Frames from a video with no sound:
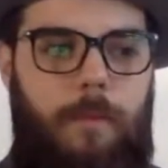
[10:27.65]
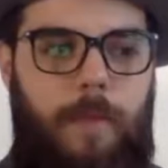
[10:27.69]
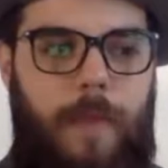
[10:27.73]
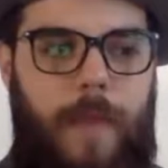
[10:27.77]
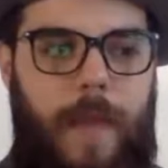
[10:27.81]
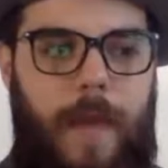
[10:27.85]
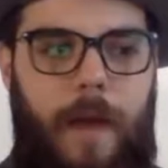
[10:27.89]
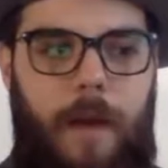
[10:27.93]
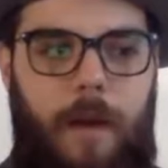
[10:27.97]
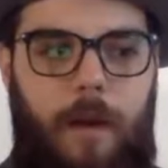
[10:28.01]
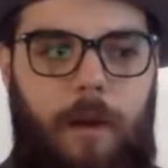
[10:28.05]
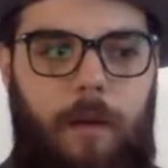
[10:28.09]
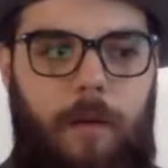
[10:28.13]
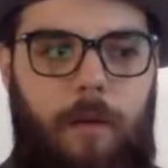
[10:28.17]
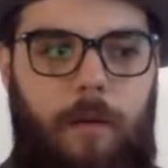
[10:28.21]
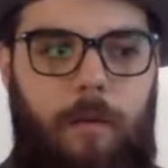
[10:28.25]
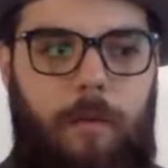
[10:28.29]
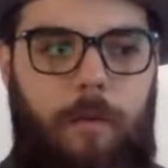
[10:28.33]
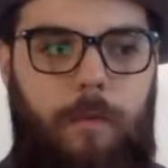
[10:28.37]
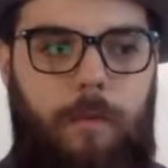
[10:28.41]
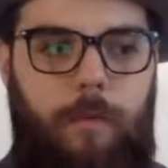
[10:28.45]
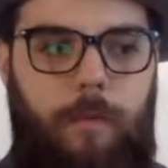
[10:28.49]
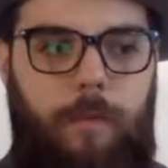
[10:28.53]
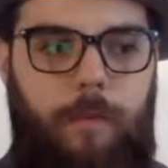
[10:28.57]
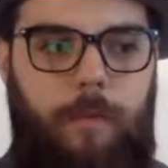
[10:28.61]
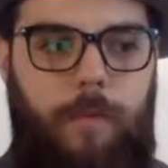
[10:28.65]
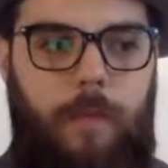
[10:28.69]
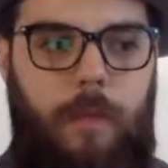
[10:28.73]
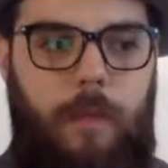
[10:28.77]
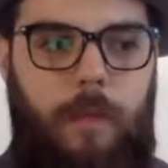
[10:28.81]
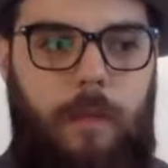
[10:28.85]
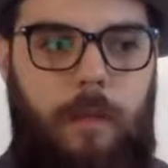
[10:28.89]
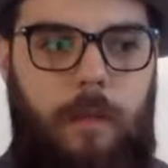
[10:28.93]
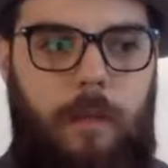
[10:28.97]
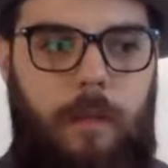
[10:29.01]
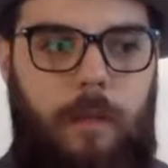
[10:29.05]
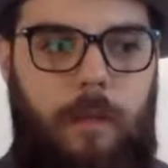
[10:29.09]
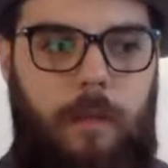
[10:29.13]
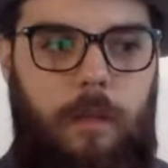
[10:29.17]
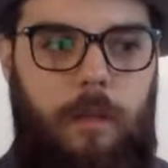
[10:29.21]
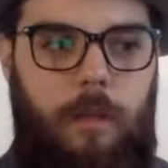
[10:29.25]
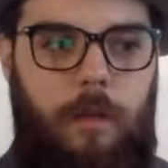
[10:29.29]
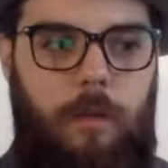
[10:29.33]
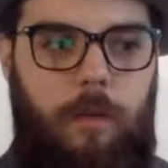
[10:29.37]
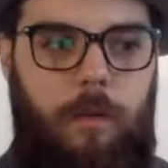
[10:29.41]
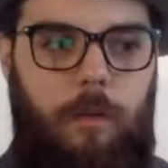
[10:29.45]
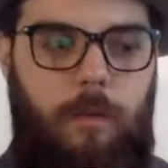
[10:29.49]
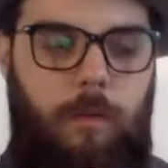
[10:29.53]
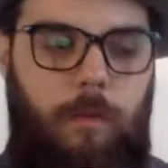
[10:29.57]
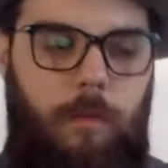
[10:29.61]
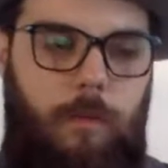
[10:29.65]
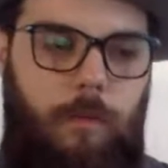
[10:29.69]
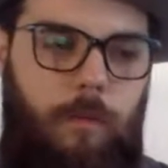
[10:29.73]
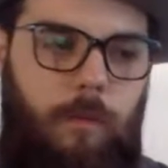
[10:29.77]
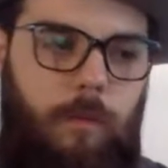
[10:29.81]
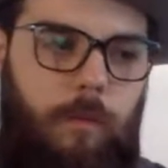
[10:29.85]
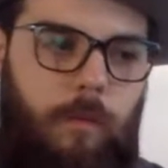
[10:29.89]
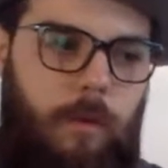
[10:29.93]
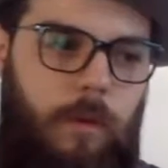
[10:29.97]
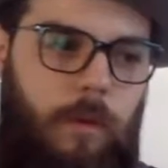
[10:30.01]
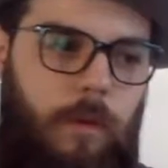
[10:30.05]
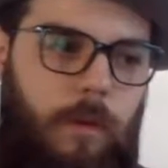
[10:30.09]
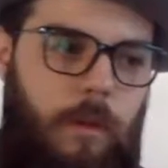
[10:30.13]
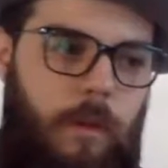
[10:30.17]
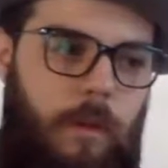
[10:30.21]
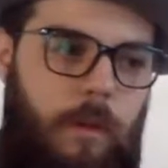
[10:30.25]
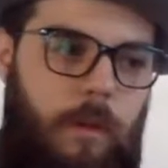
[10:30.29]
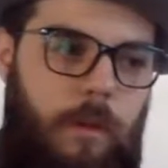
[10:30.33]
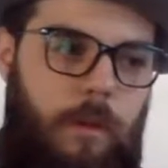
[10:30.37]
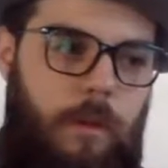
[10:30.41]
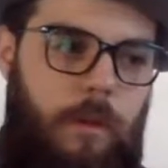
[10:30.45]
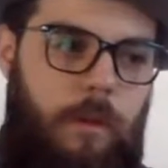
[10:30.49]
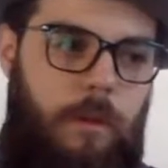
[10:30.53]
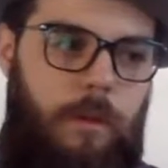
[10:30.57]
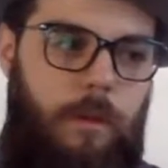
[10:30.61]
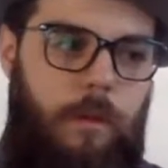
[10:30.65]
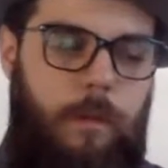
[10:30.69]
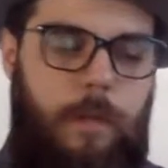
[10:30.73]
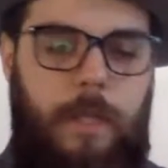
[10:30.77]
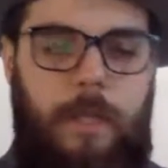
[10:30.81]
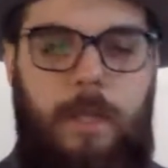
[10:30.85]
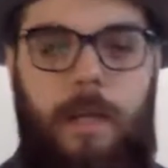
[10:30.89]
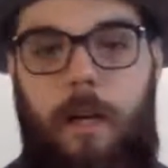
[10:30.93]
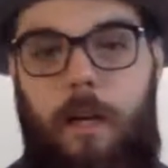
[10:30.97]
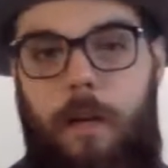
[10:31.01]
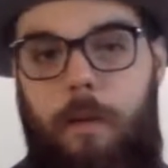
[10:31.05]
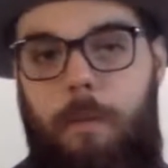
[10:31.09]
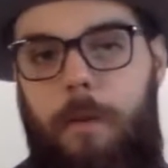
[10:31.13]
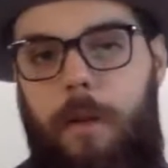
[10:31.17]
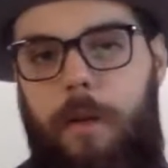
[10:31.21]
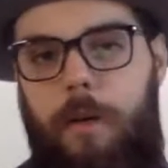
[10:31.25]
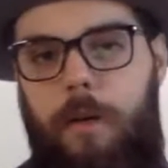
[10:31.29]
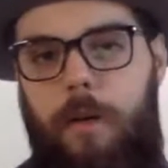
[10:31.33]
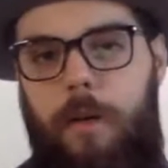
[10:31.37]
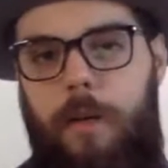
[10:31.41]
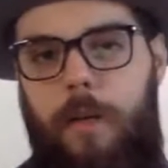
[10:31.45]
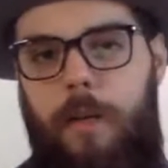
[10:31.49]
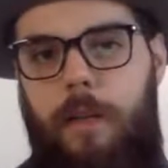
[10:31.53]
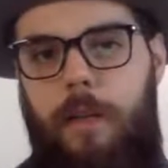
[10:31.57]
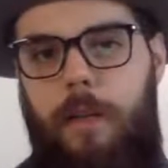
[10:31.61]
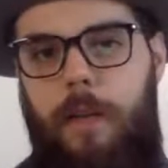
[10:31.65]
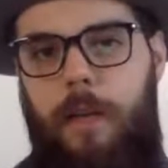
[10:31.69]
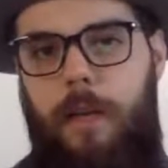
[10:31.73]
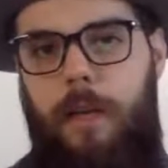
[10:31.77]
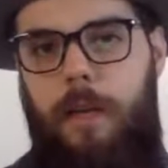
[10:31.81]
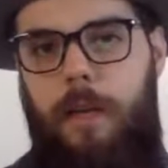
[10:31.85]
Now, you know, doing a documentary like I